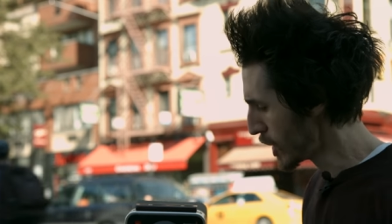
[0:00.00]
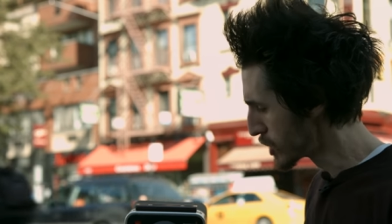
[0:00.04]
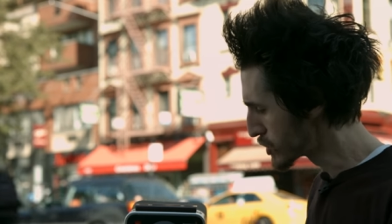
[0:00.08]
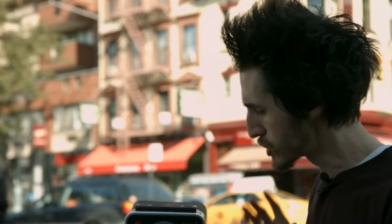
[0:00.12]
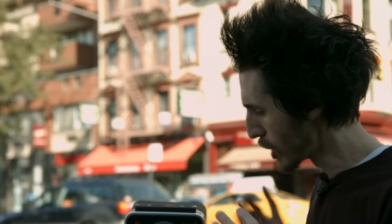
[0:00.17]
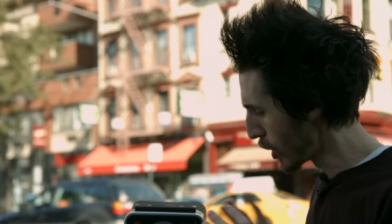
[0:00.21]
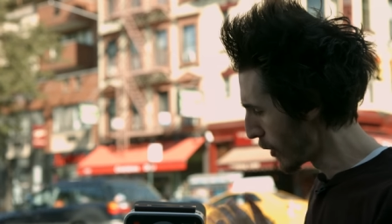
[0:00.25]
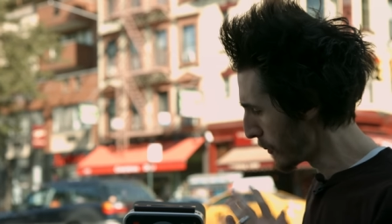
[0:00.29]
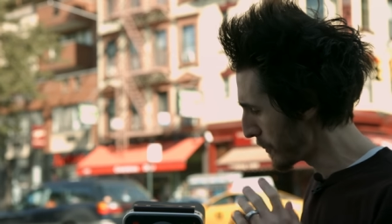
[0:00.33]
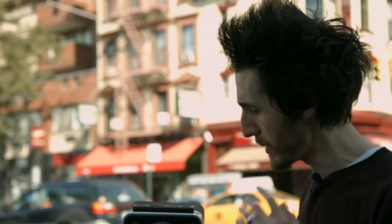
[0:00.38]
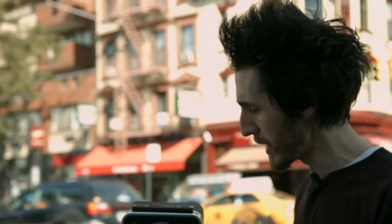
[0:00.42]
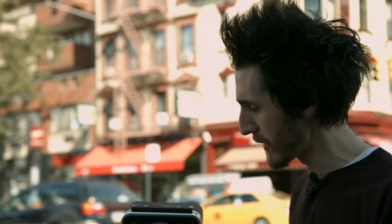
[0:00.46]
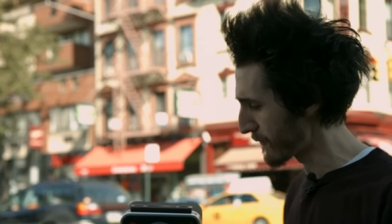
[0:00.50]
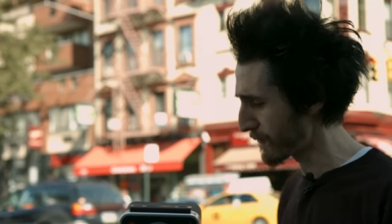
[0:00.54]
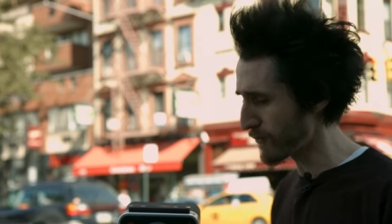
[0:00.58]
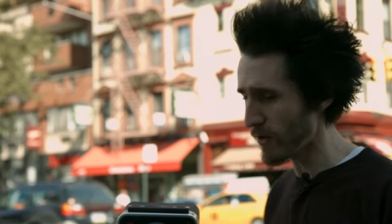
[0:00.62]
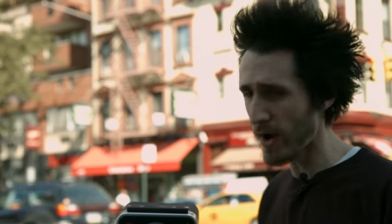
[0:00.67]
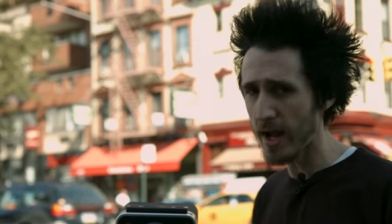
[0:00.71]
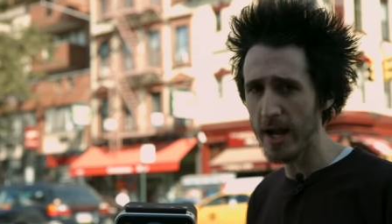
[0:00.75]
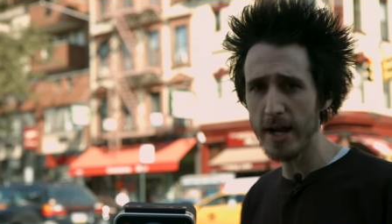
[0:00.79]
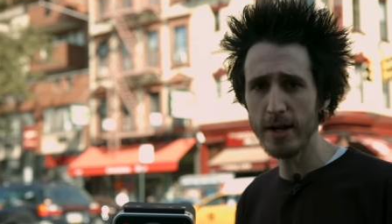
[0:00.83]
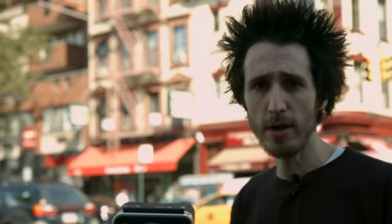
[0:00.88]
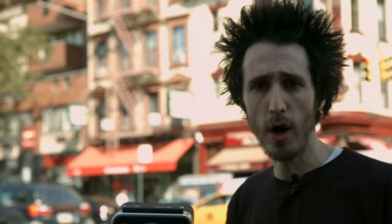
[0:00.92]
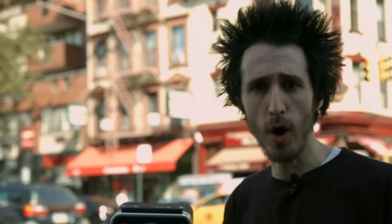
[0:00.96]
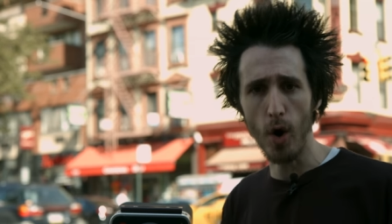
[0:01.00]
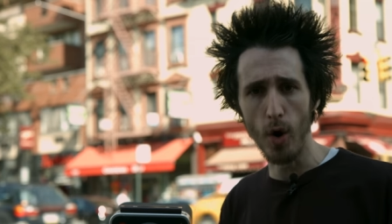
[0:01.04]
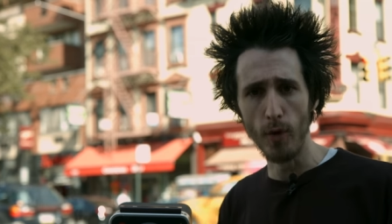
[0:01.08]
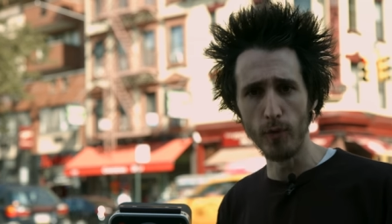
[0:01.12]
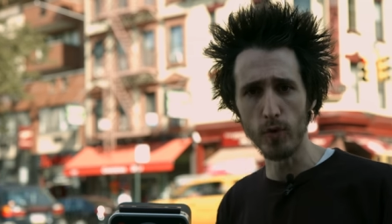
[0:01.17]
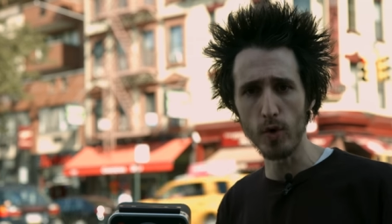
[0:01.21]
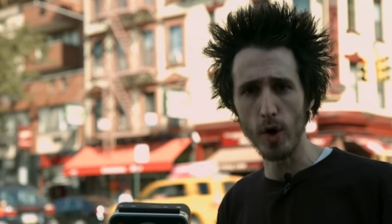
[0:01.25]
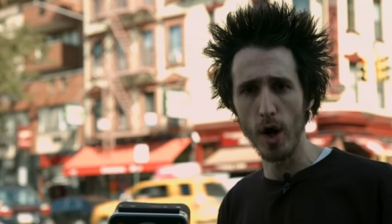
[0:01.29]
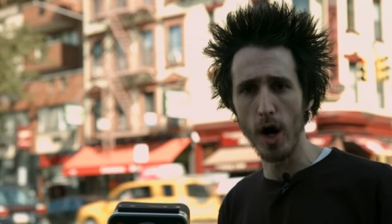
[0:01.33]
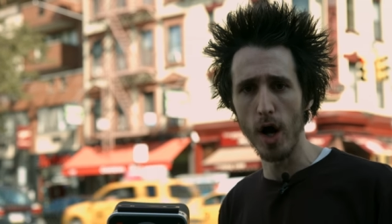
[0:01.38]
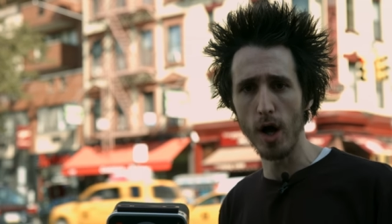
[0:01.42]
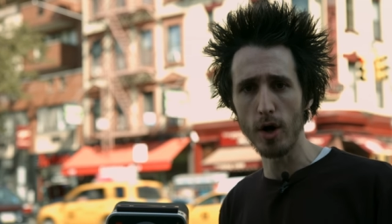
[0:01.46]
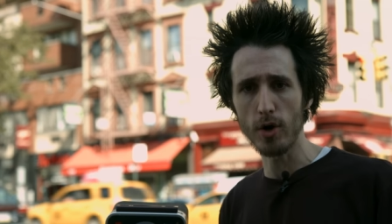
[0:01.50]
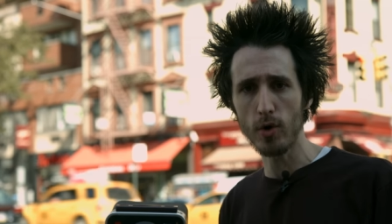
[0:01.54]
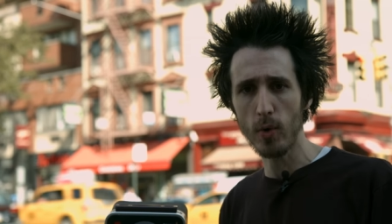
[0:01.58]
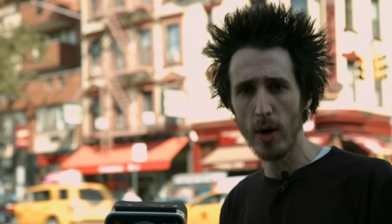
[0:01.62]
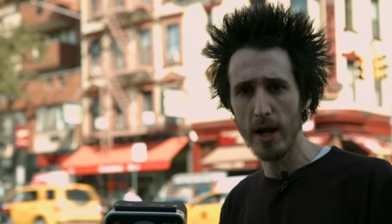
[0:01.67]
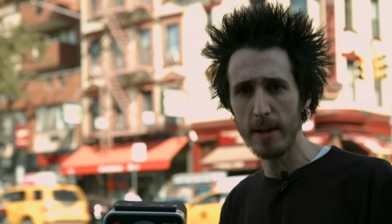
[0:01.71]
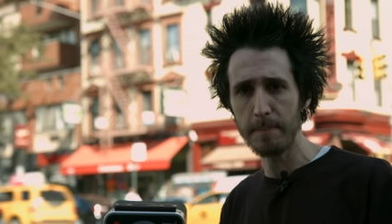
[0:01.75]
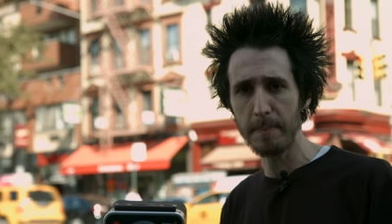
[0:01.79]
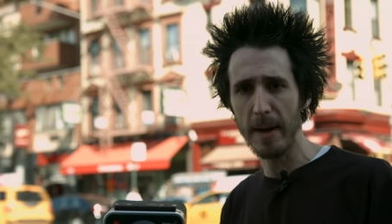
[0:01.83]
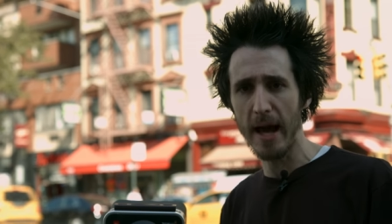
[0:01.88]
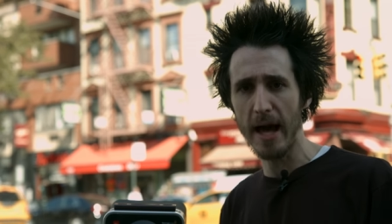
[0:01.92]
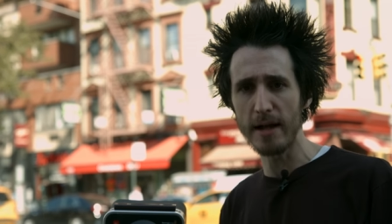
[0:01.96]
Don't be afraid. Overall,
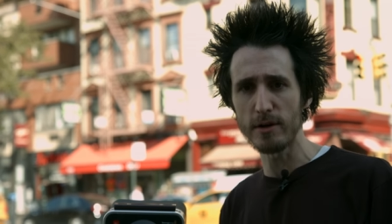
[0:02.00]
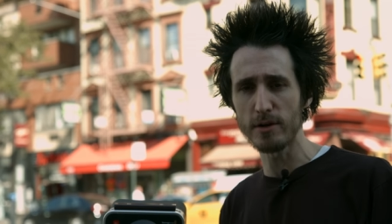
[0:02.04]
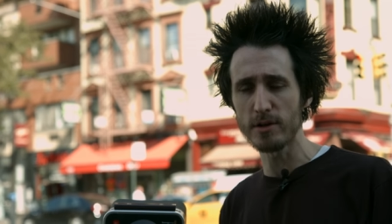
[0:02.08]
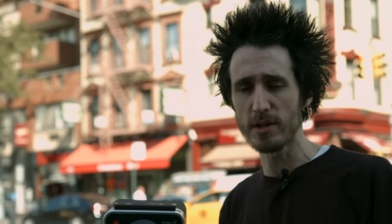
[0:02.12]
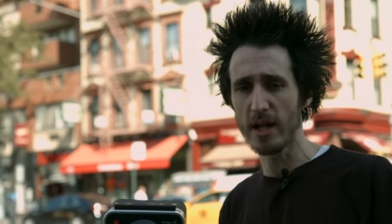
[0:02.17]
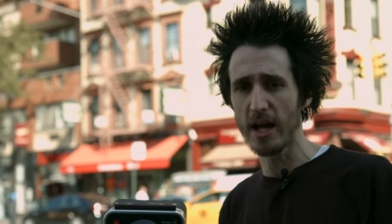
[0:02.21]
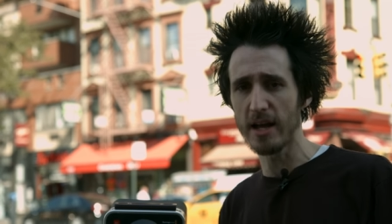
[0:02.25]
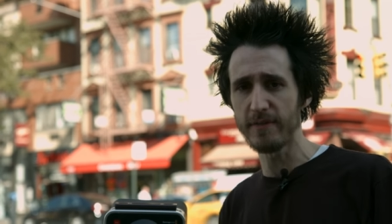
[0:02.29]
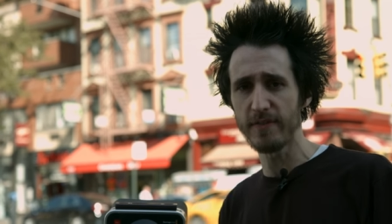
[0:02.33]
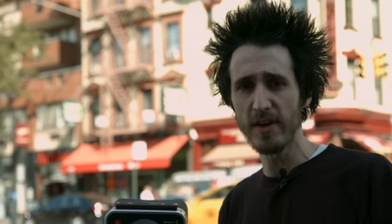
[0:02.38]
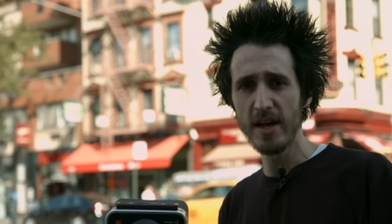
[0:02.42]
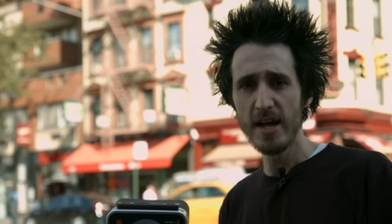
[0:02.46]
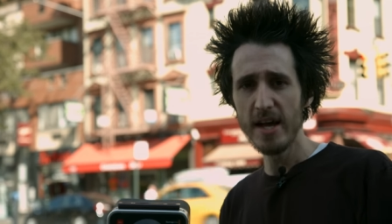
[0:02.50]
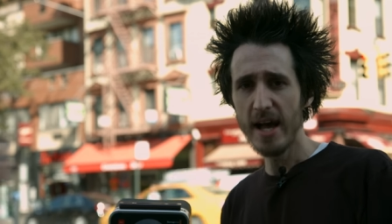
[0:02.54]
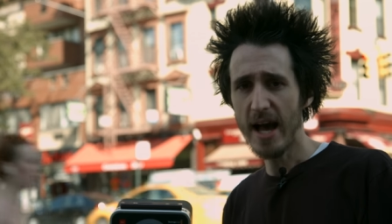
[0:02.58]
great battery life.